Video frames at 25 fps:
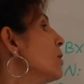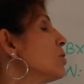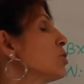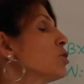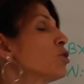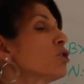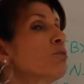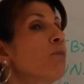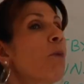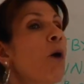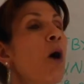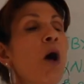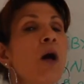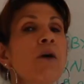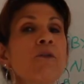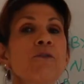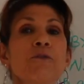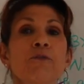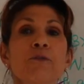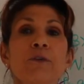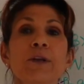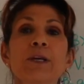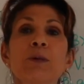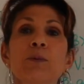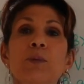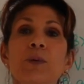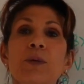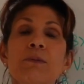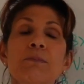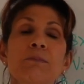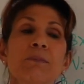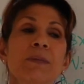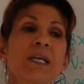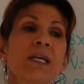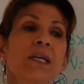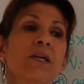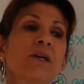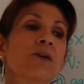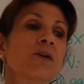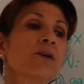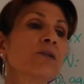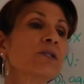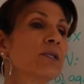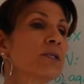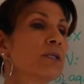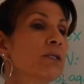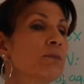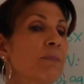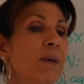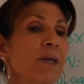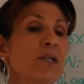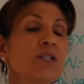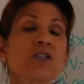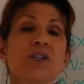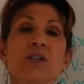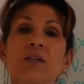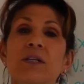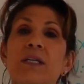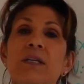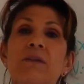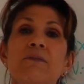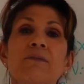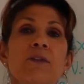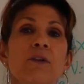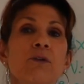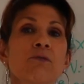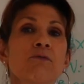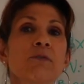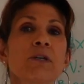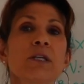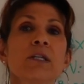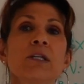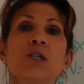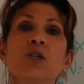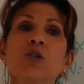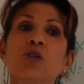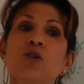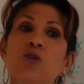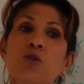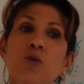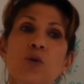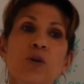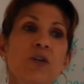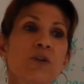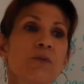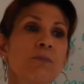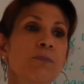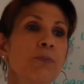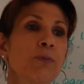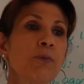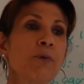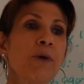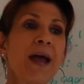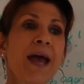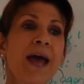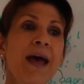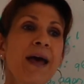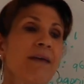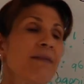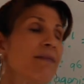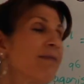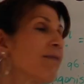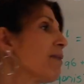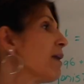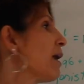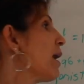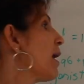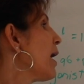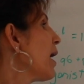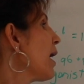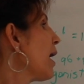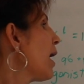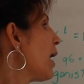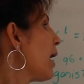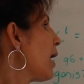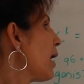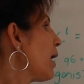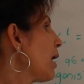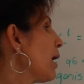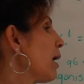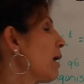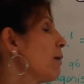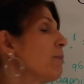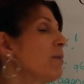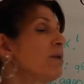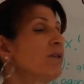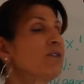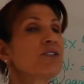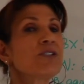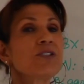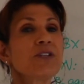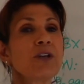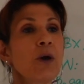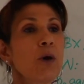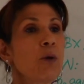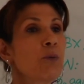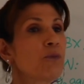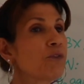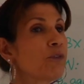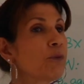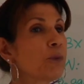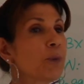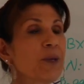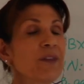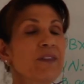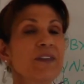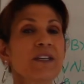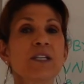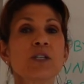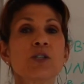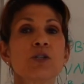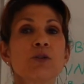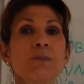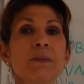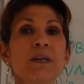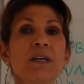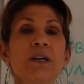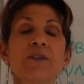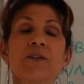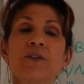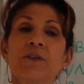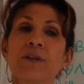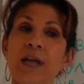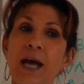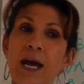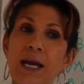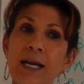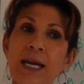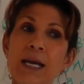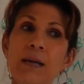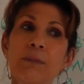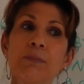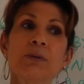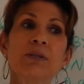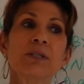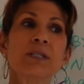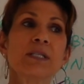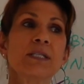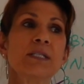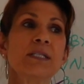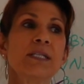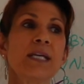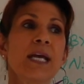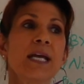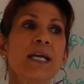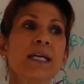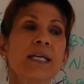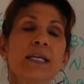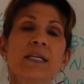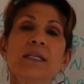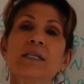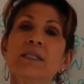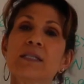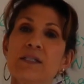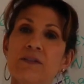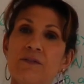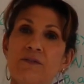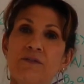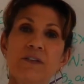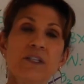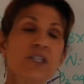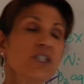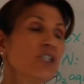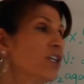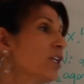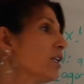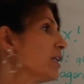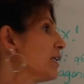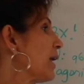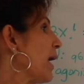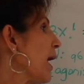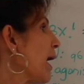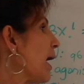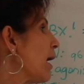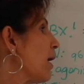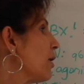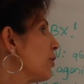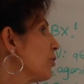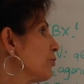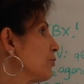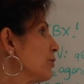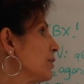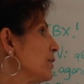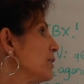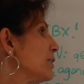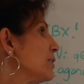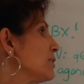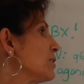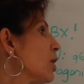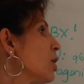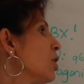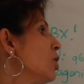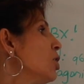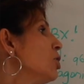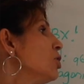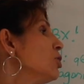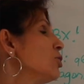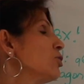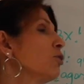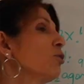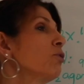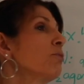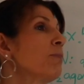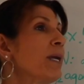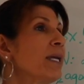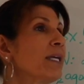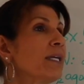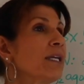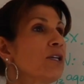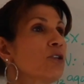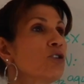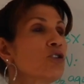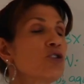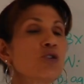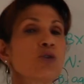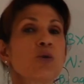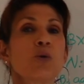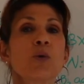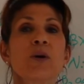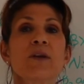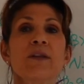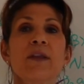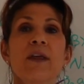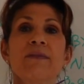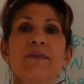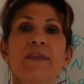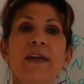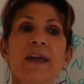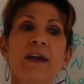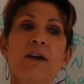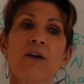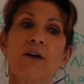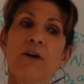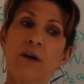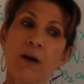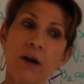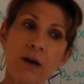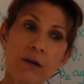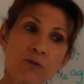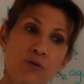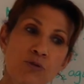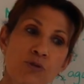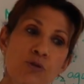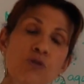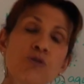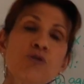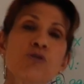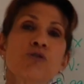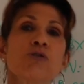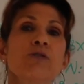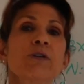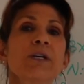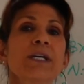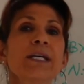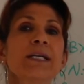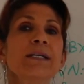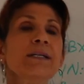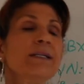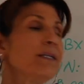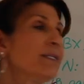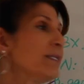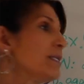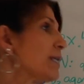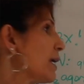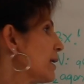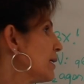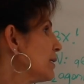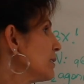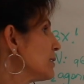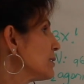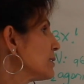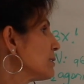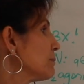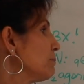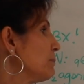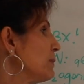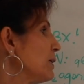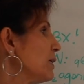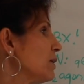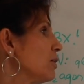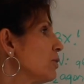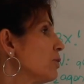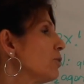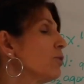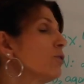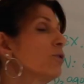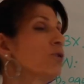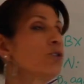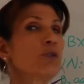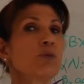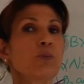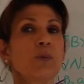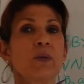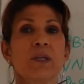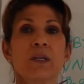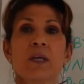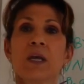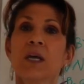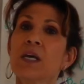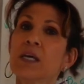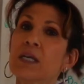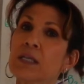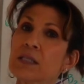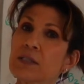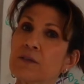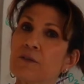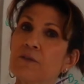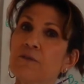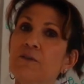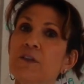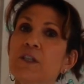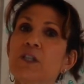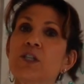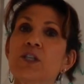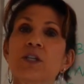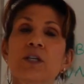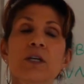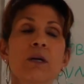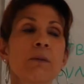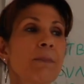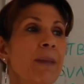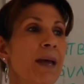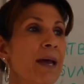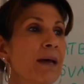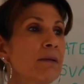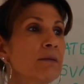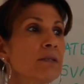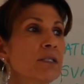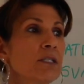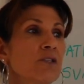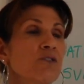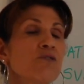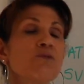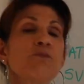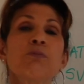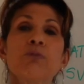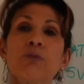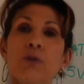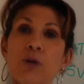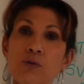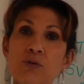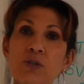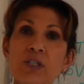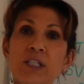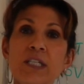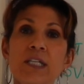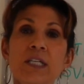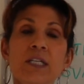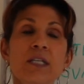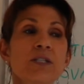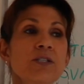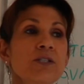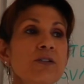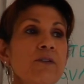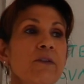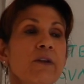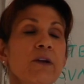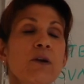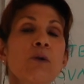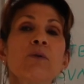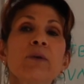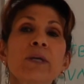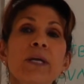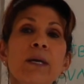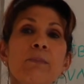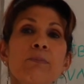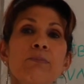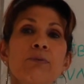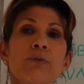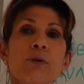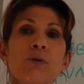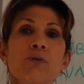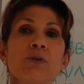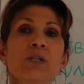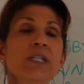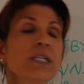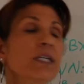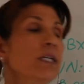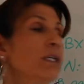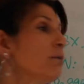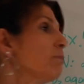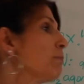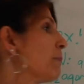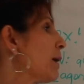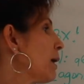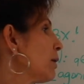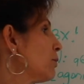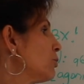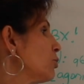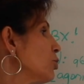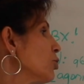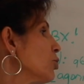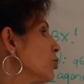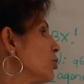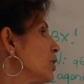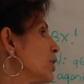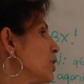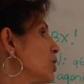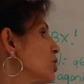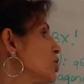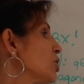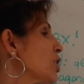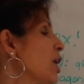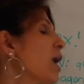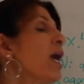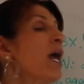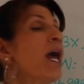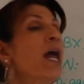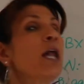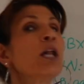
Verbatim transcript: Small frequent meals, especially if they're really short of breath. Um, and so with each meal, they're not able to take in sufficient calories. So making sure that they are nutrient dense meals with sufficient amounts of protein so they don't get protein malnourished,